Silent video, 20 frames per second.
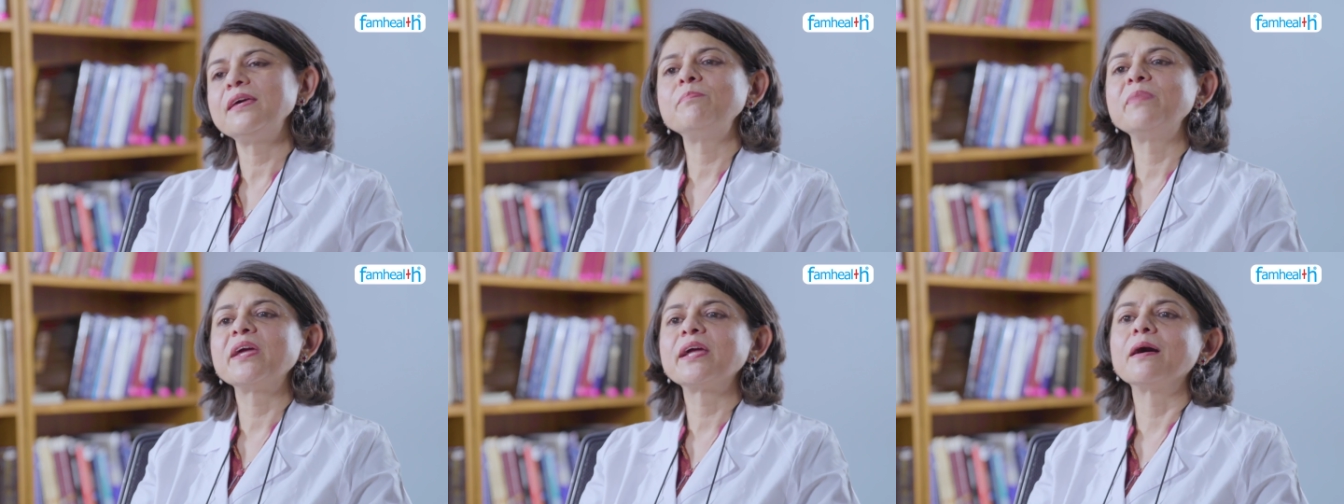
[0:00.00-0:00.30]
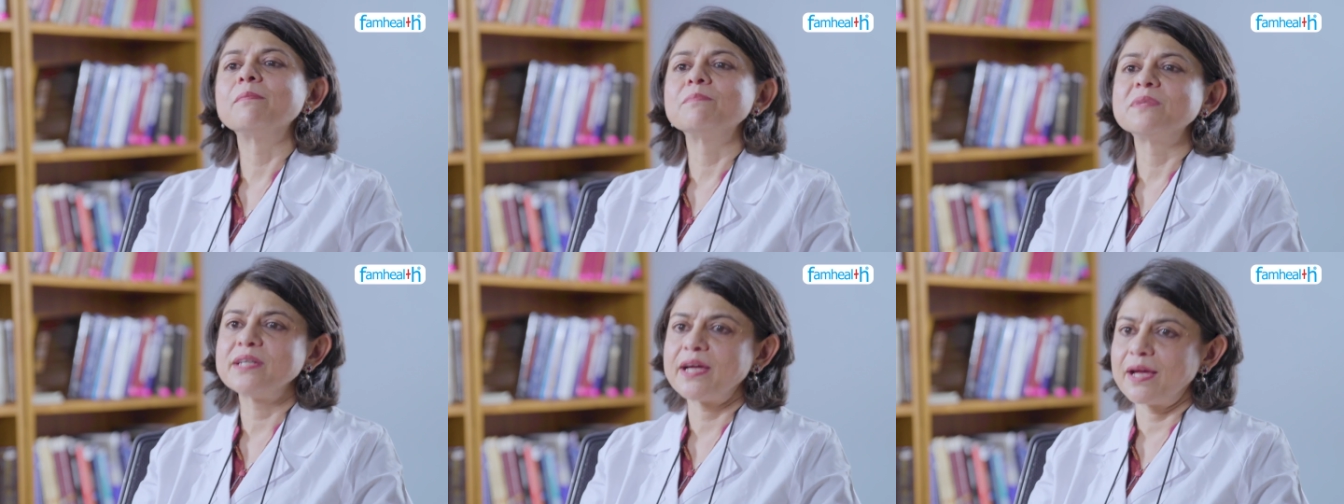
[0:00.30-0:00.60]
they
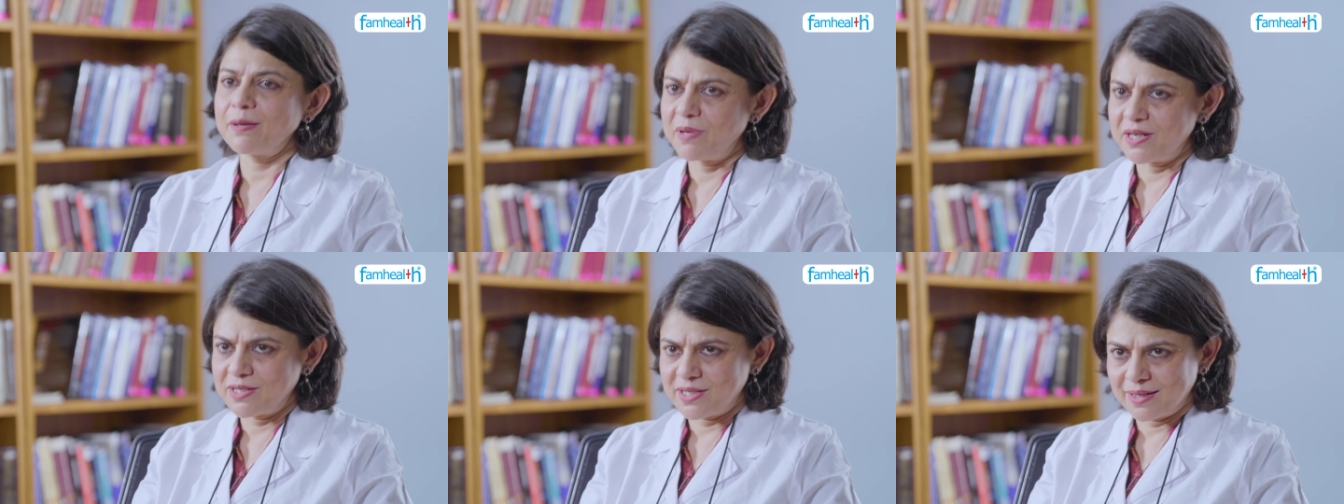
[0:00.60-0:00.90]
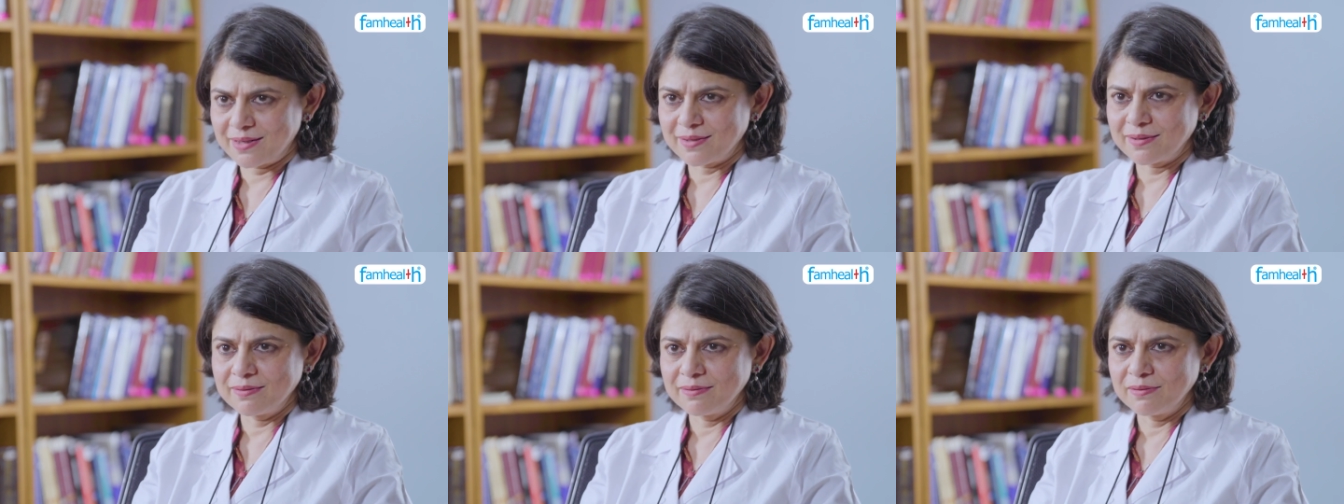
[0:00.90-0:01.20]
become
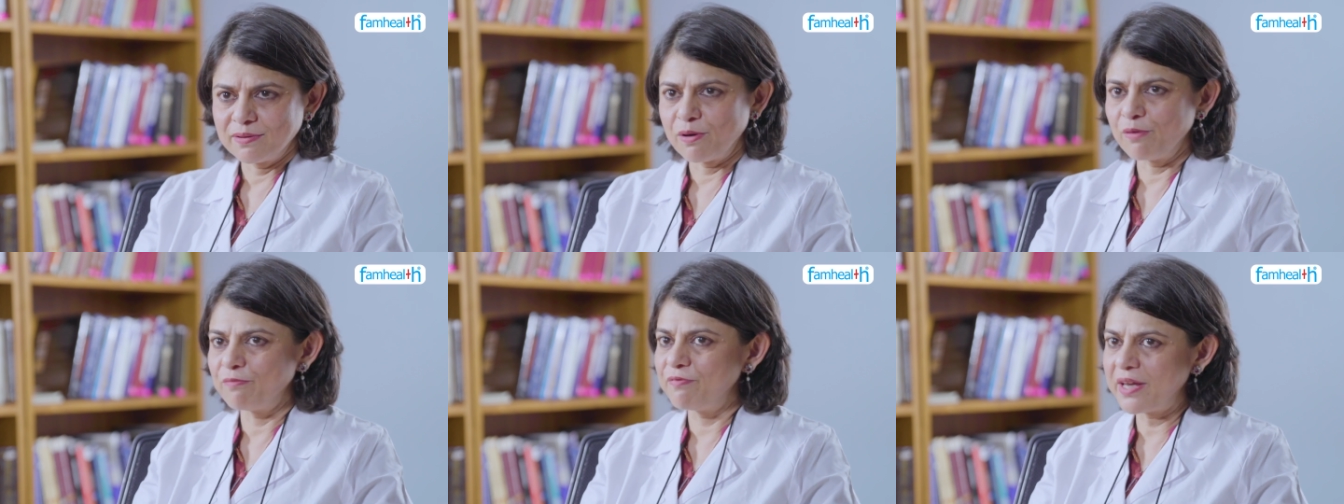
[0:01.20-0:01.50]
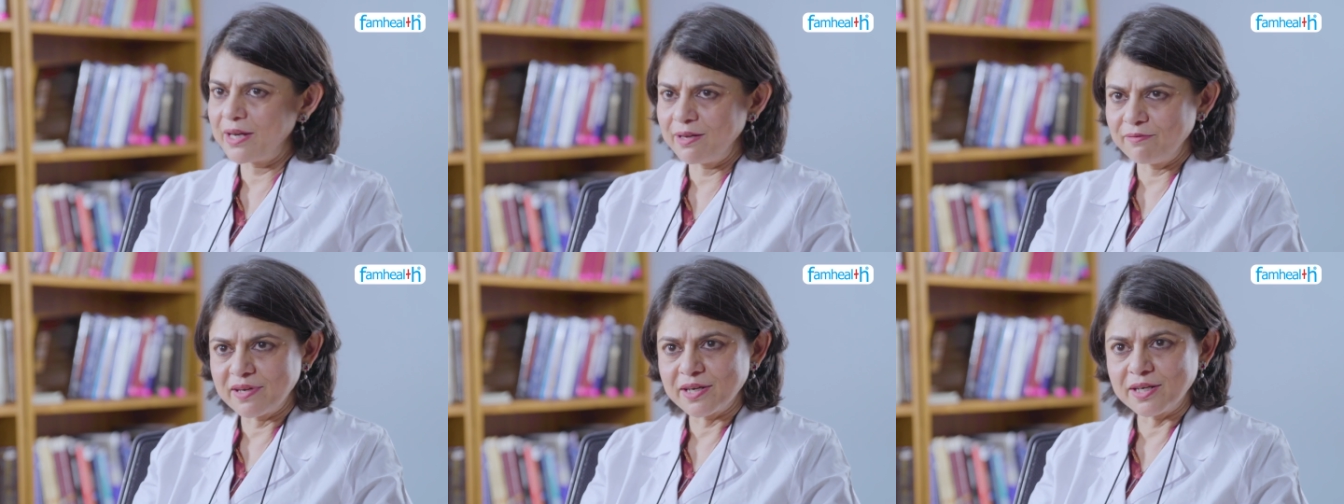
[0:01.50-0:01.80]
diabetic or
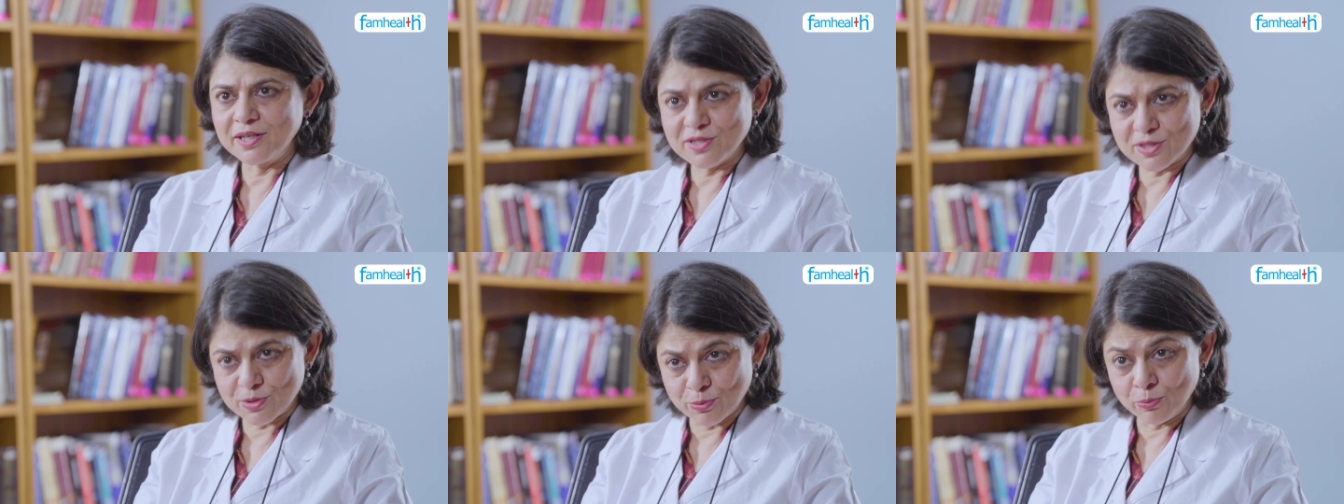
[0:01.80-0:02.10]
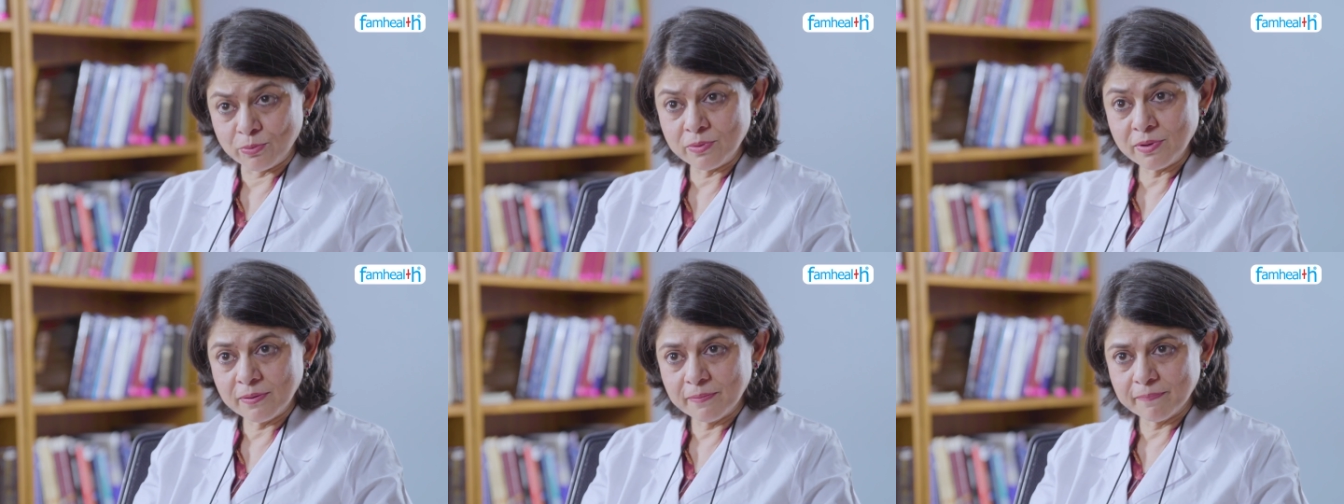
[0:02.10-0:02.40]
very, very
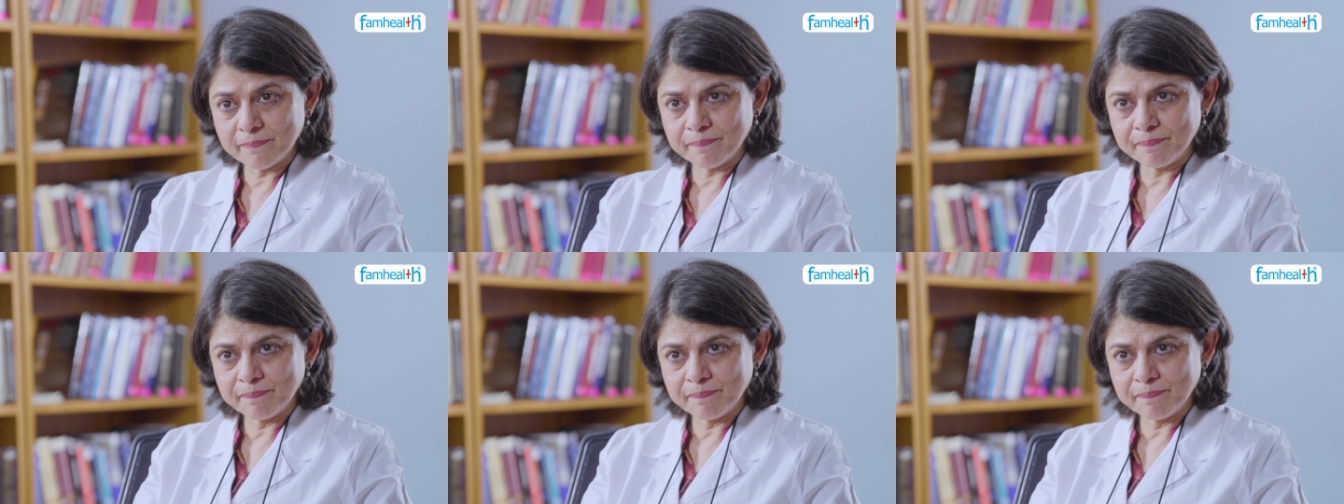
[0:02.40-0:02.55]
soon.